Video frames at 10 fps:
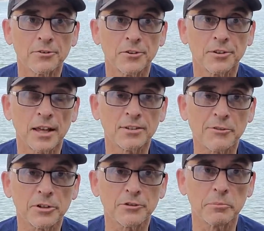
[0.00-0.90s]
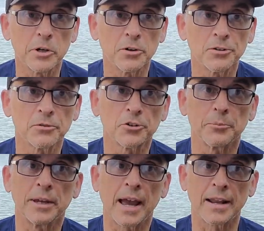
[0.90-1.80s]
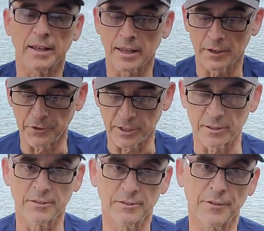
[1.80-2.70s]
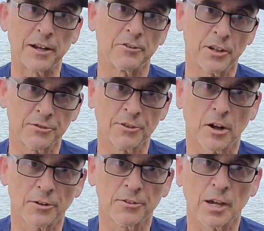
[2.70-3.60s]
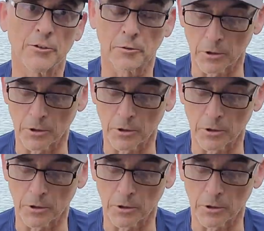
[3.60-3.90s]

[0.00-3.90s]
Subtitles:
So it's got several different modes, which will be handy again if you find yourself stuck on the side of the